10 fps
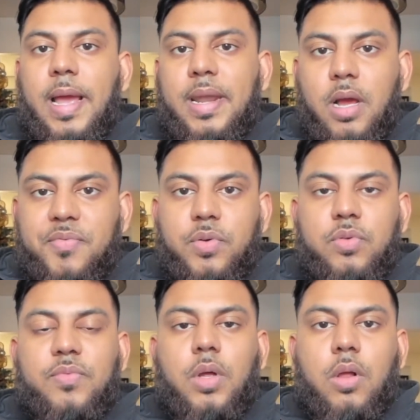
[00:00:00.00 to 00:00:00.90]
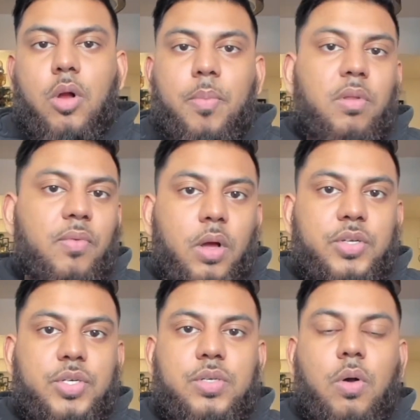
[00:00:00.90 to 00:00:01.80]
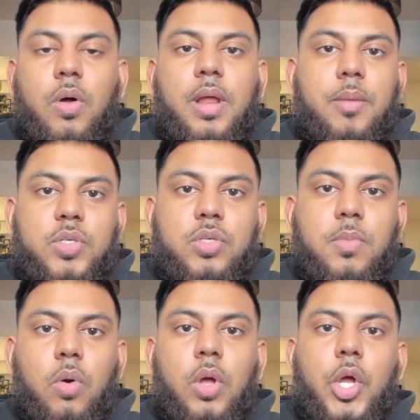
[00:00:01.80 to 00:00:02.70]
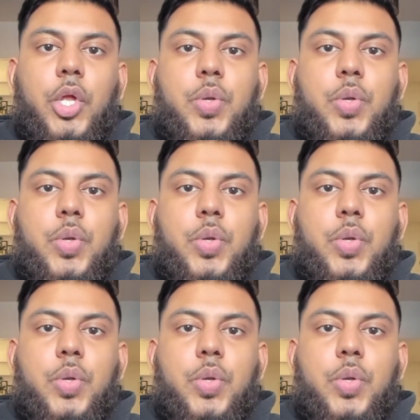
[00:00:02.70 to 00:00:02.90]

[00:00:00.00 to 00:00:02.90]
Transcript: And after you've done a couple of launches on AppSumo,